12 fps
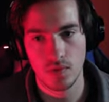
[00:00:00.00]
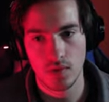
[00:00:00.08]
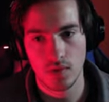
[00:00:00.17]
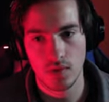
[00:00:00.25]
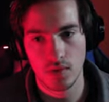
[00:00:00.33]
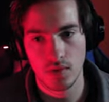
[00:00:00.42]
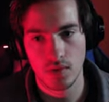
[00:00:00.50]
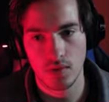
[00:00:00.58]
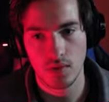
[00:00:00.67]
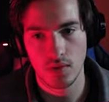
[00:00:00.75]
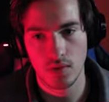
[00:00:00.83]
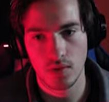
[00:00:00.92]

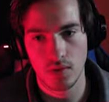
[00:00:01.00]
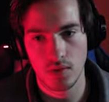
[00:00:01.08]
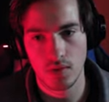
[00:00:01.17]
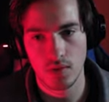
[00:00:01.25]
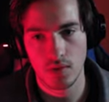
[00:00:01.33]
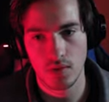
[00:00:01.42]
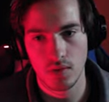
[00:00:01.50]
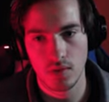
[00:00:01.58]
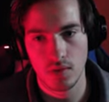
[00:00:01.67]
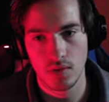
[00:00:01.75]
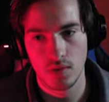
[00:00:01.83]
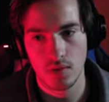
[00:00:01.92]

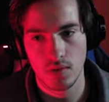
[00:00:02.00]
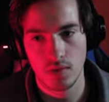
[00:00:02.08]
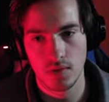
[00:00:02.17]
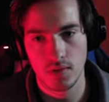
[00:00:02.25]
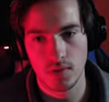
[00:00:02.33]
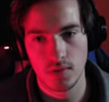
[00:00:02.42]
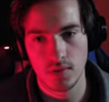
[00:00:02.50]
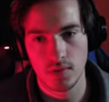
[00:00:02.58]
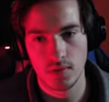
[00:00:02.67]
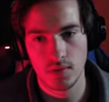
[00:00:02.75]
Nothing is said.